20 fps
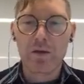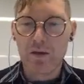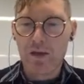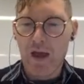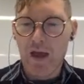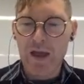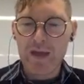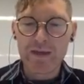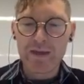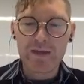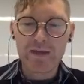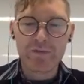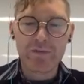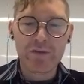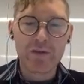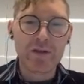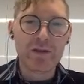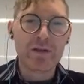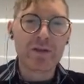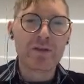I can
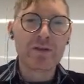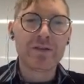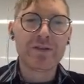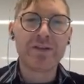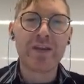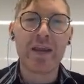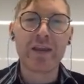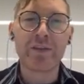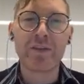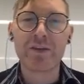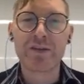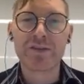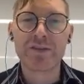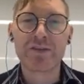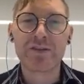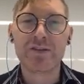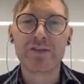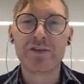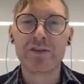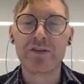even take
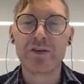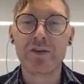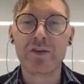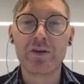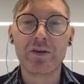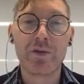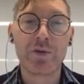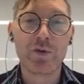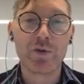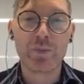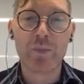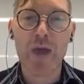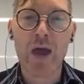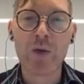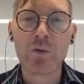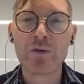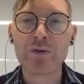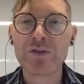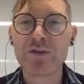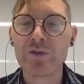this to the third
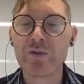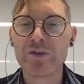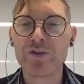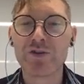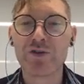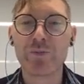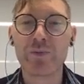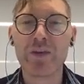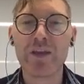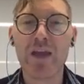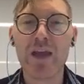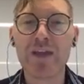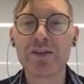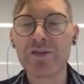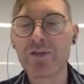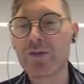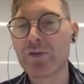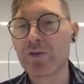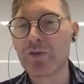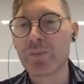power, so this should be 8
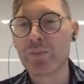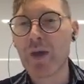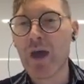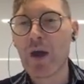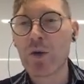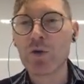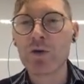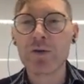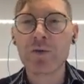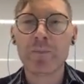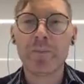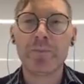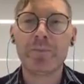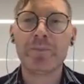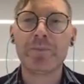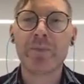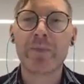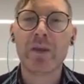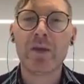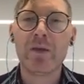to the third power,
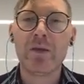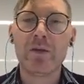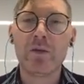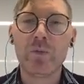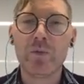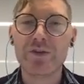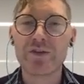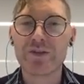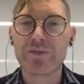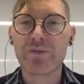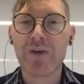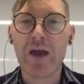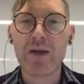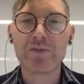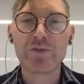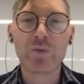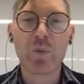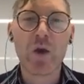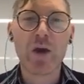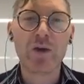which is
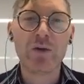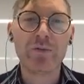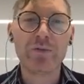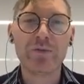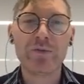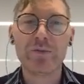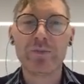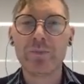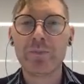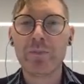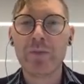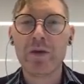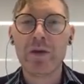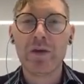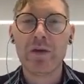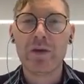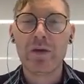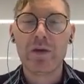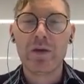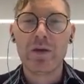512.
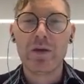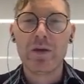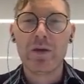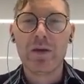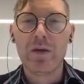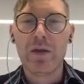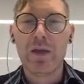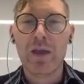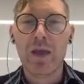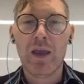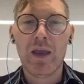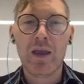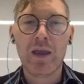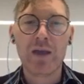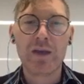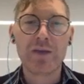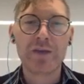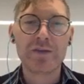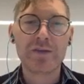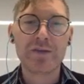
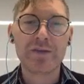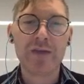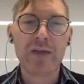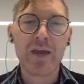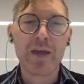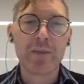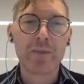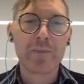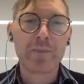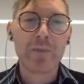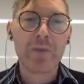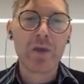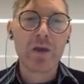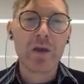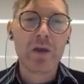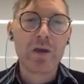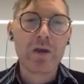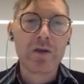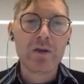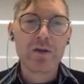And yeah,
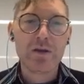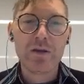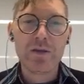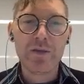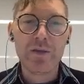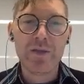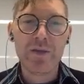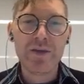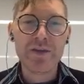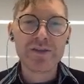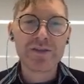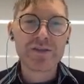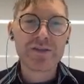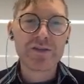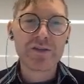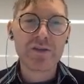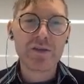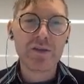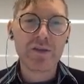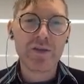
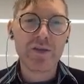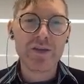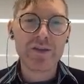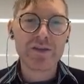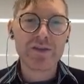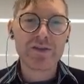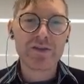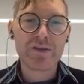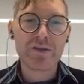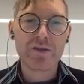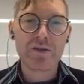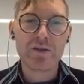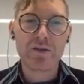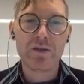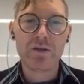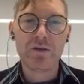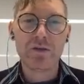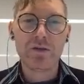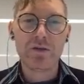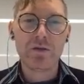this, this
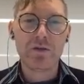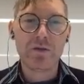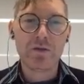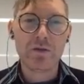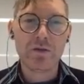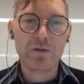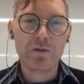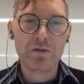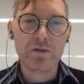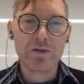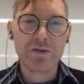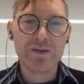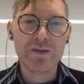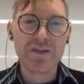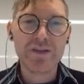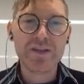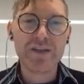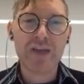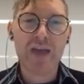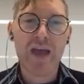
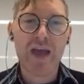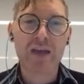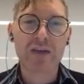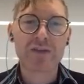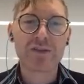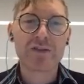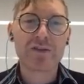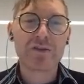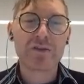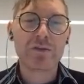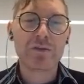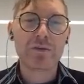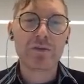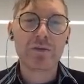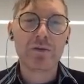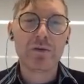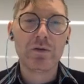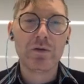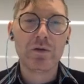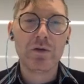syntax
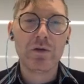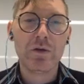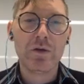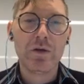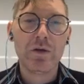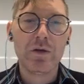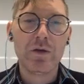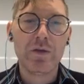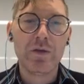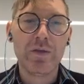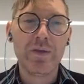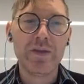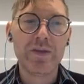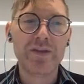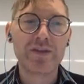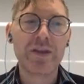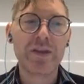this